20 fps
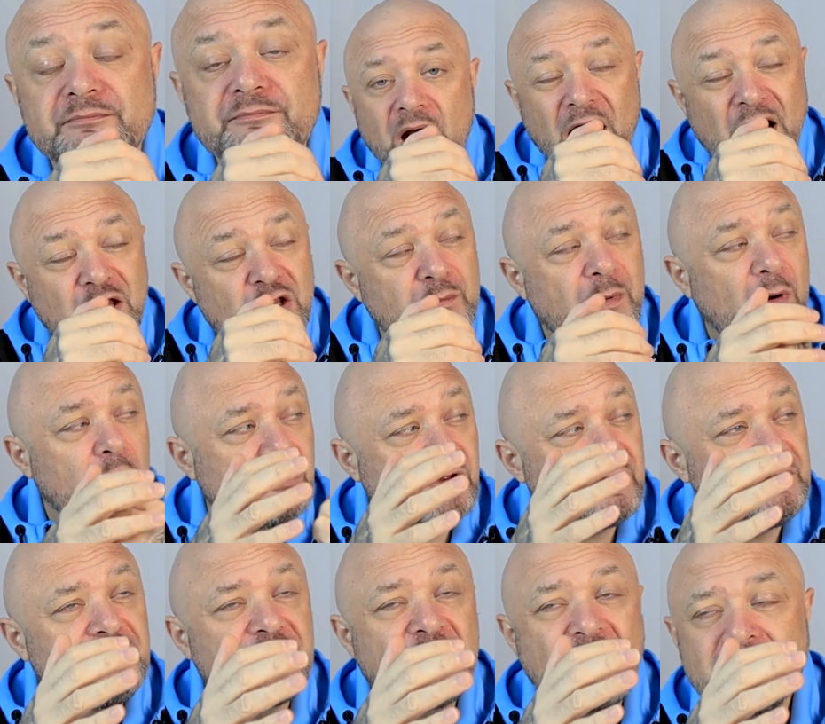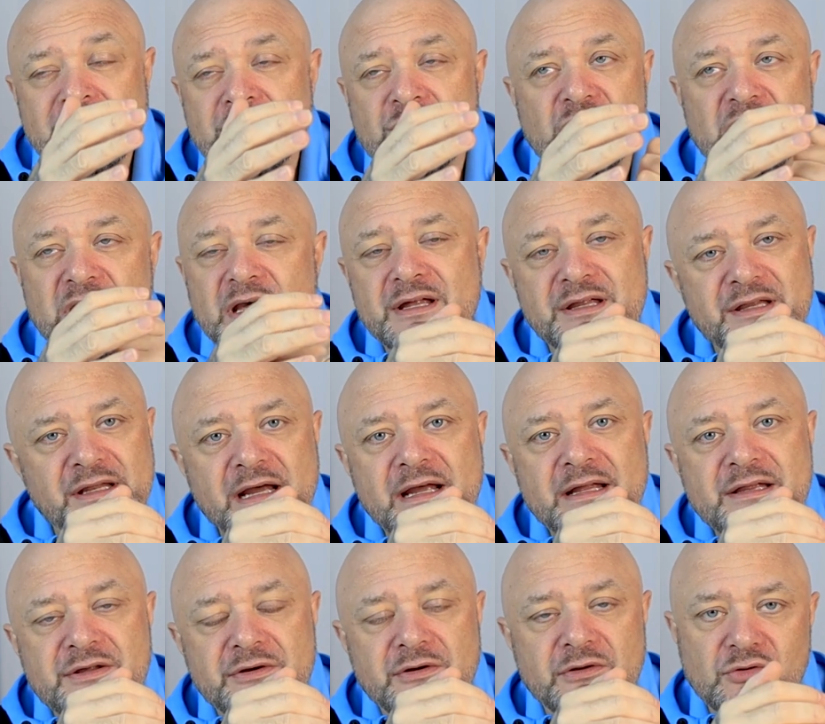I spoke to friends years
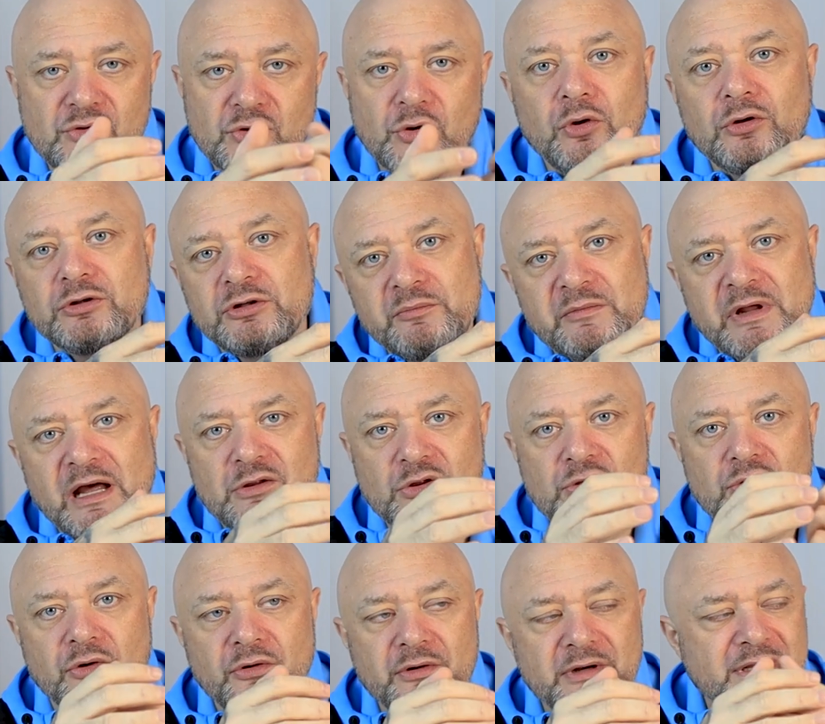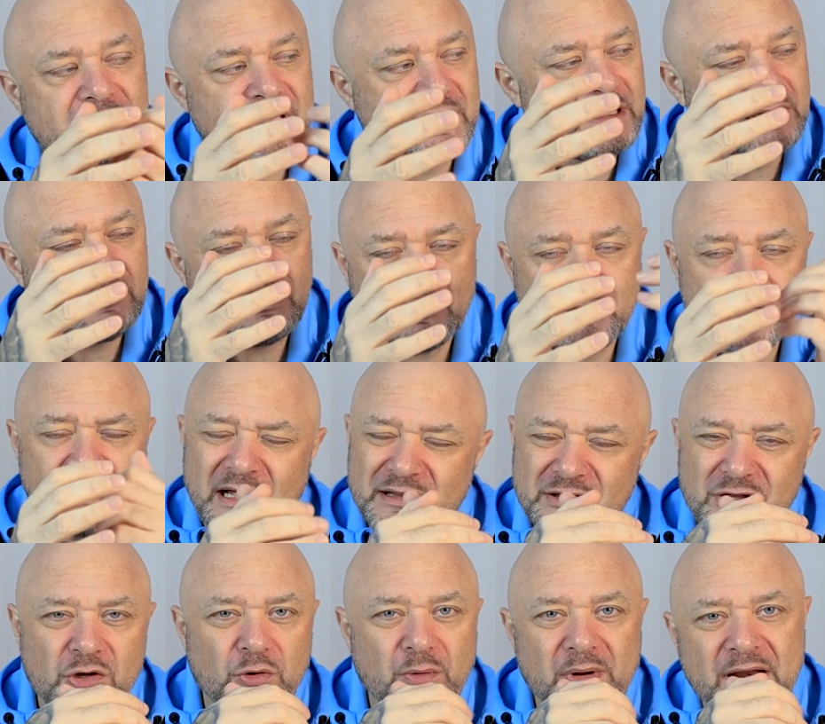later and told them that story and said, I had
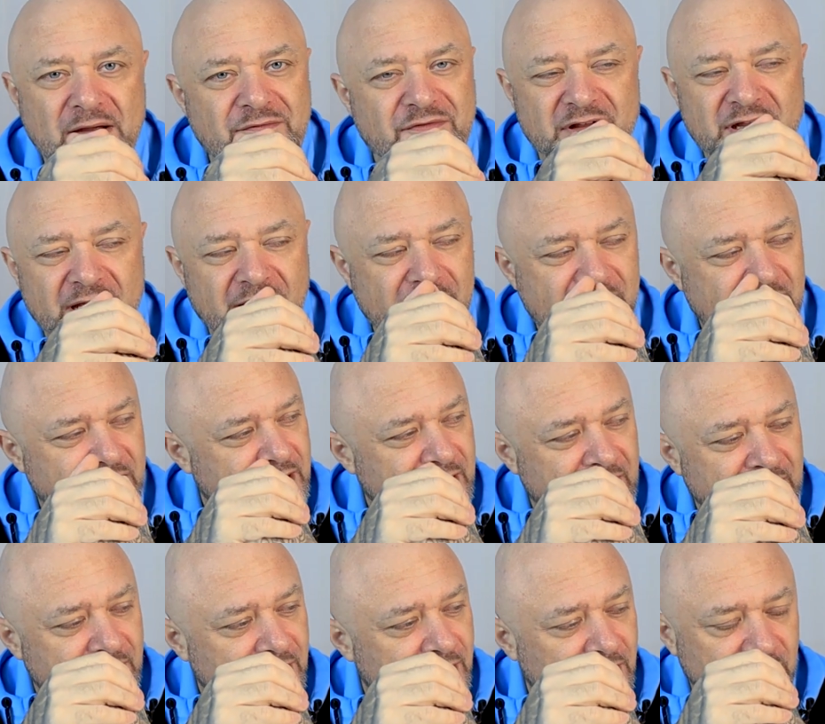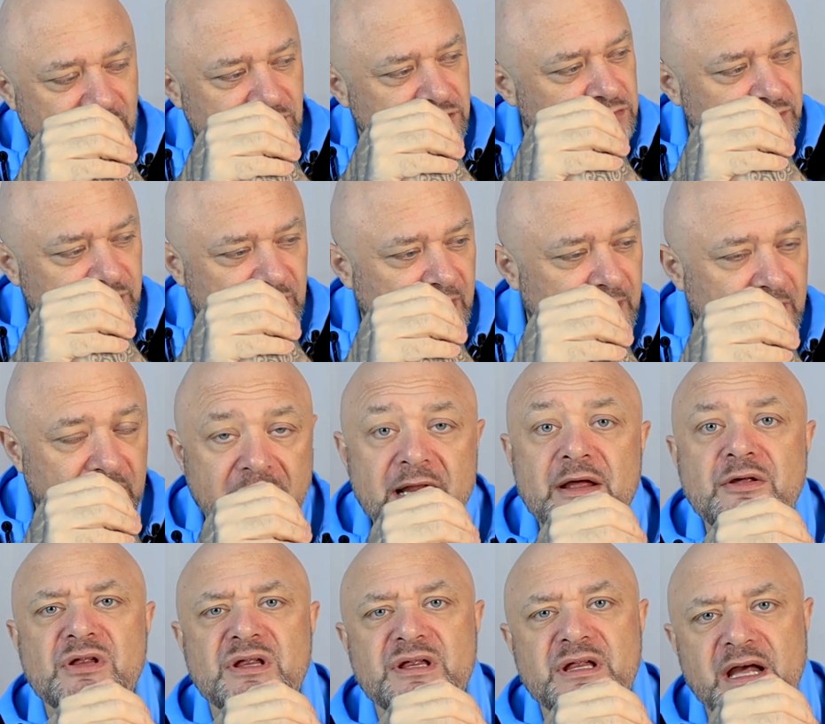to go in every day and see her. And they
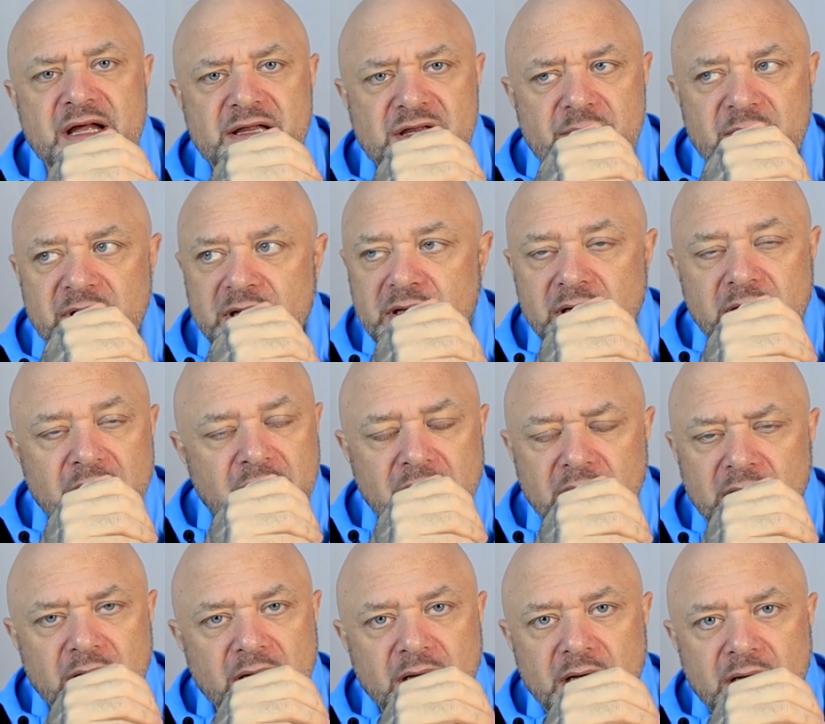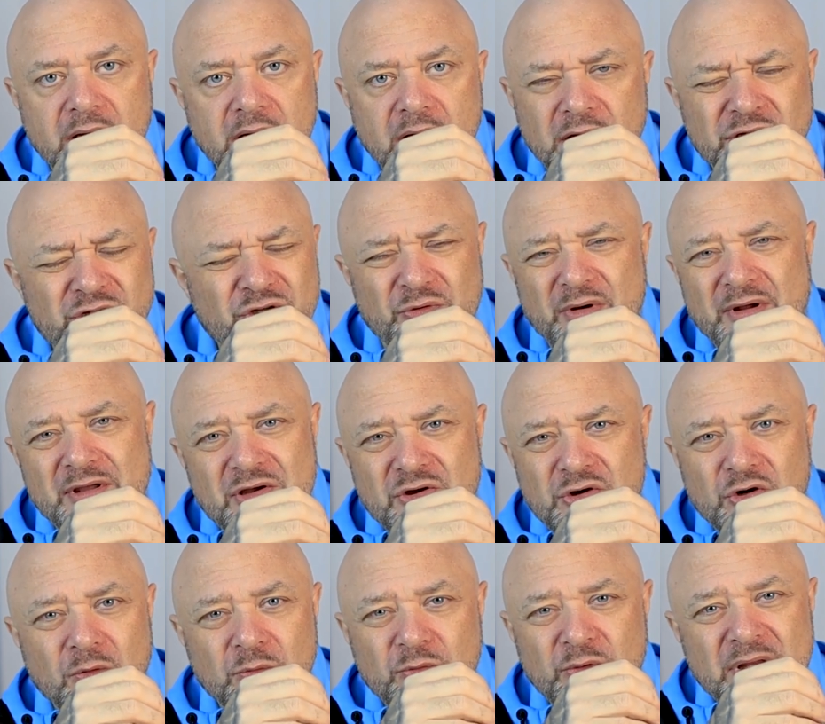used to say to me, I don't know how you
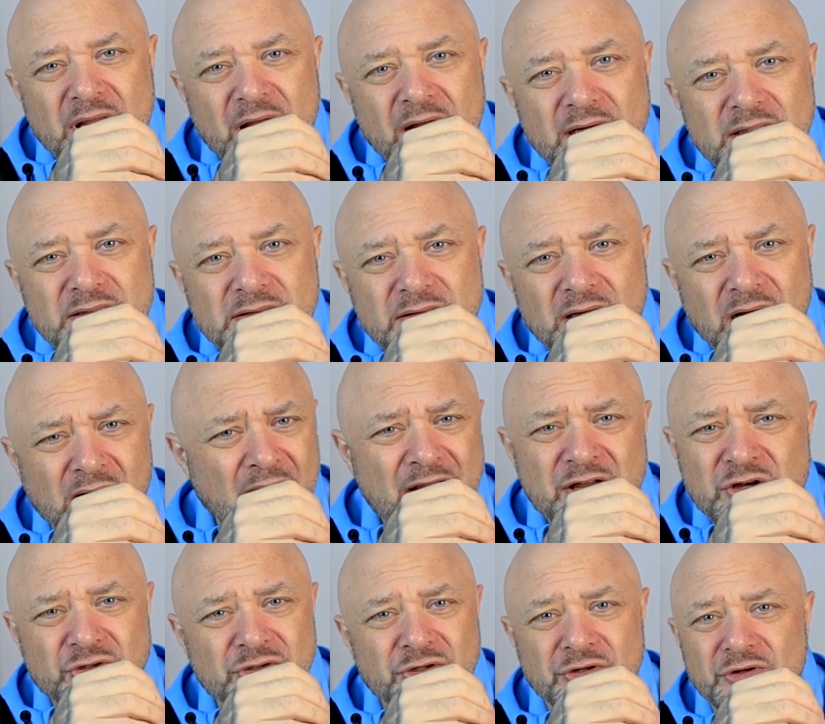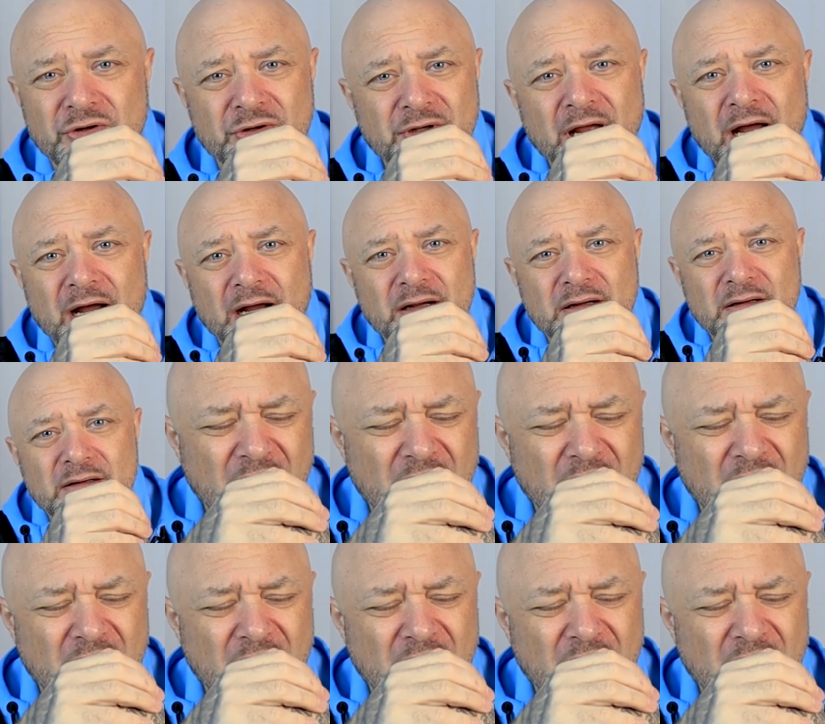coped with that. I couldn't have done that.